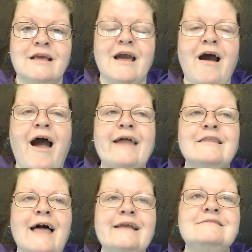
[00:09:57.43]
I
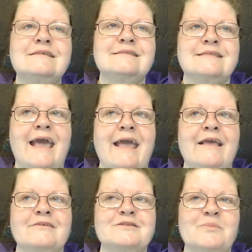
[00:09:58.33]
like to say
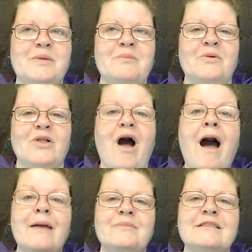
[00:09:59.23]
to people,
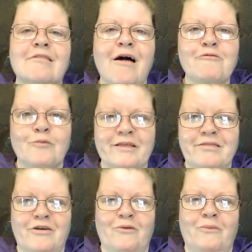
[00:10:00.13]
I'm in love with you.